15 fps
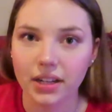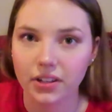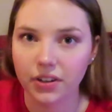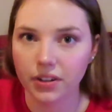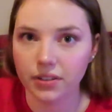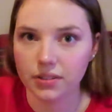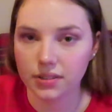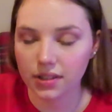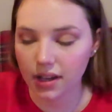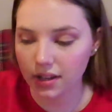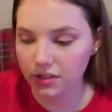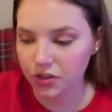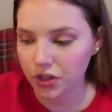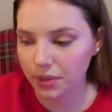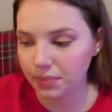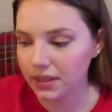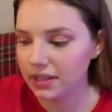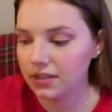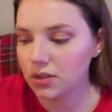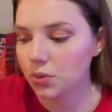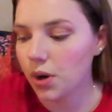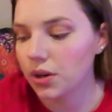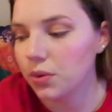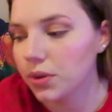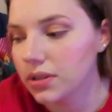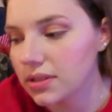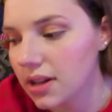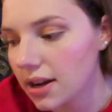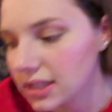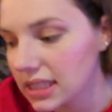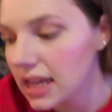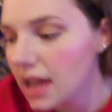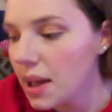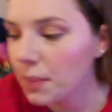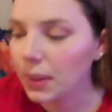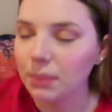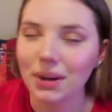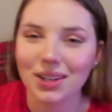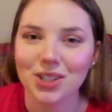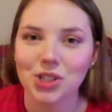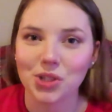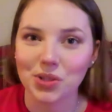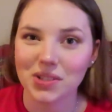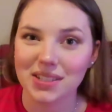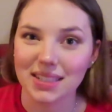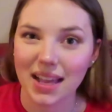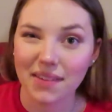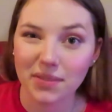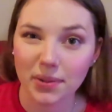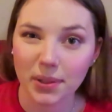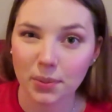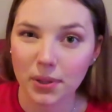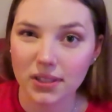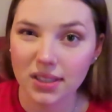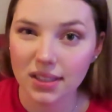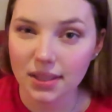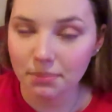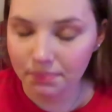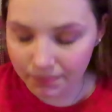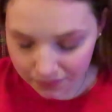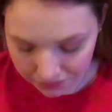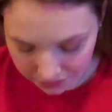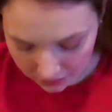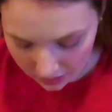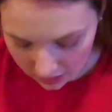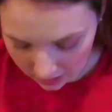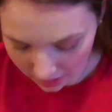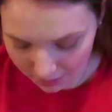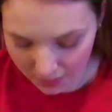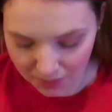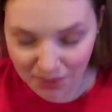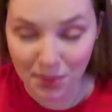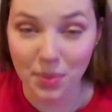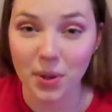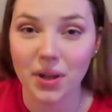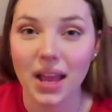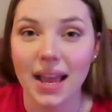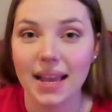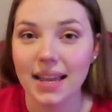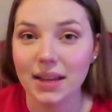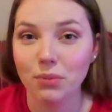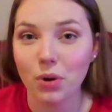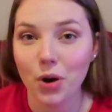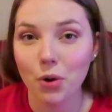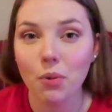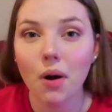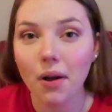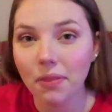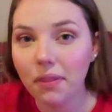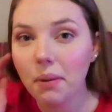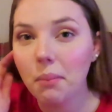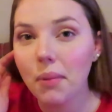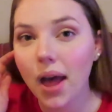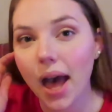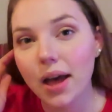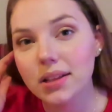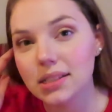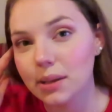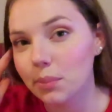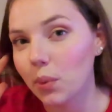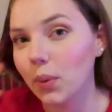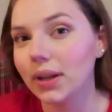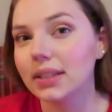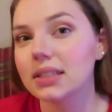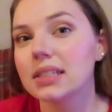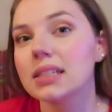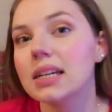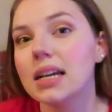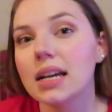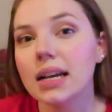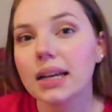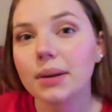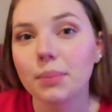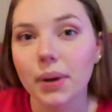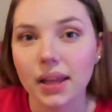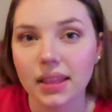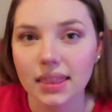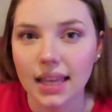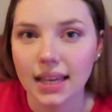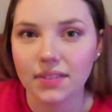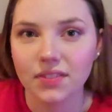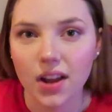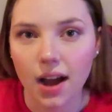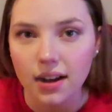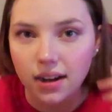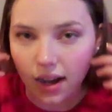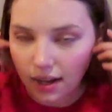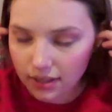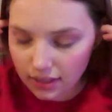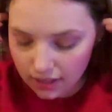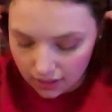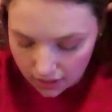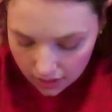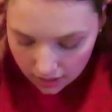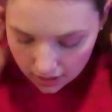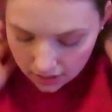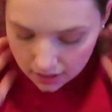Yarns stripey squad gourd socks. I'm not gonna show this because I haven't really worked on them. I maybe put a row on them at some point, but they have not gotten